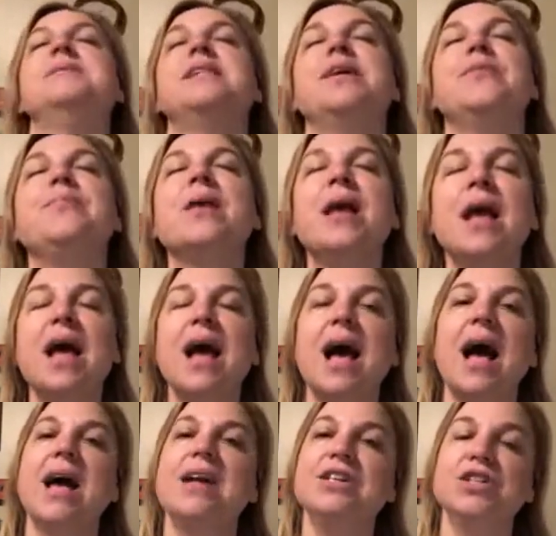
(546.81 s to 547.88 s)
So
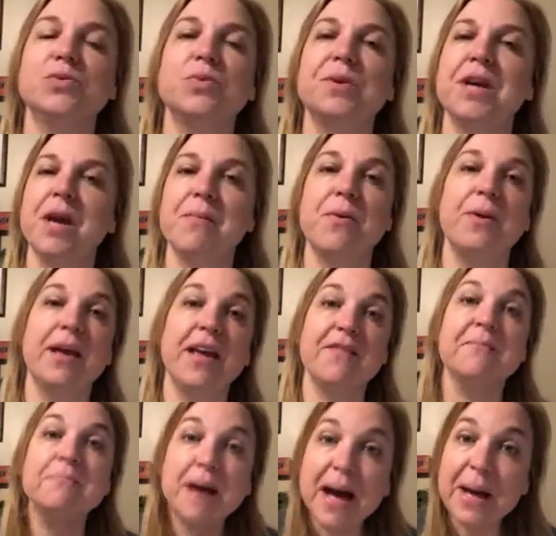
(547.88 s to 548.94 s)
I just want to come on and give
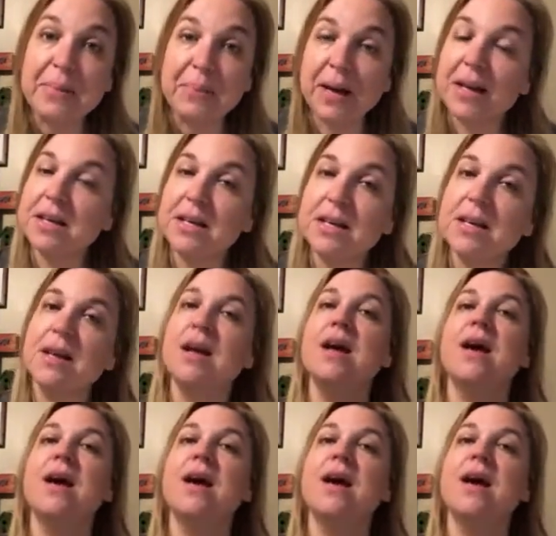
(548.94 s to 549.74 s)
my opinion